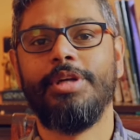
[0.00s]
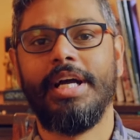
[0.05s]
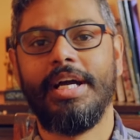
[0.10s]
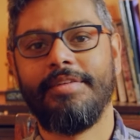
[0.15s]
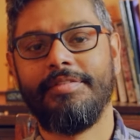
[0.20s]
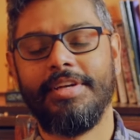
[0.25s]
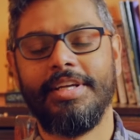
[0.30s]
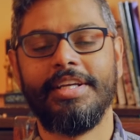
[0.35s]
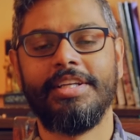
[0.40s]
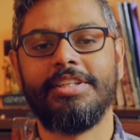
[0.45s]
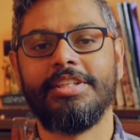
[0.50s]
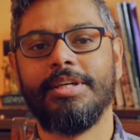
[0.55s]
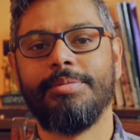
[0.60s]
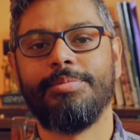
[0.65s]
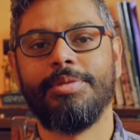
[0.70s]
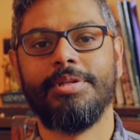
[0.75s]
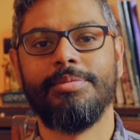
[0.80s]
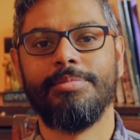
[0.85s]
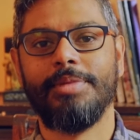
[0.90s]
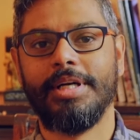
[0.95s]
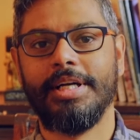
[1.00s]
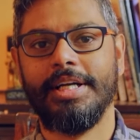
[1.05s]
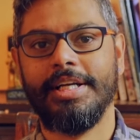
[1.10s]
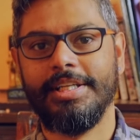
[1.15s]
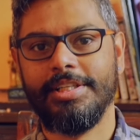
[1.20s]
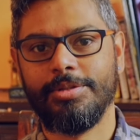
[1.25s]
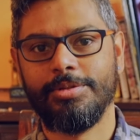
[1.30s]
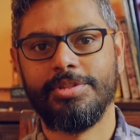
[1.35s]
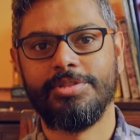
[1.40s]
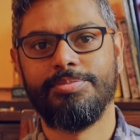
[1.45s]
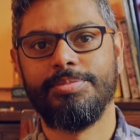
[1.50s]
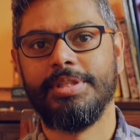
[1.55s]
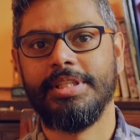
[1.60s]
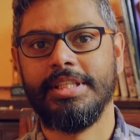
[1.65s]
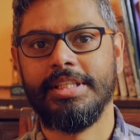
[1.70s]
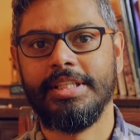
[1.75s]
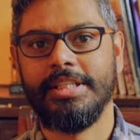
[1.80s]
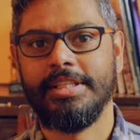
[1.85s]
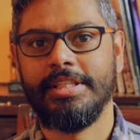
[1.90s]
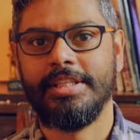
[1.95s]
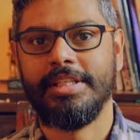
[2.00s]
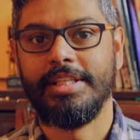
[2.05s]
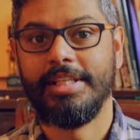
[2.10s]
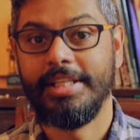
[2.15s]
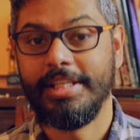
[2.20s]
have it inked up in my TWSBI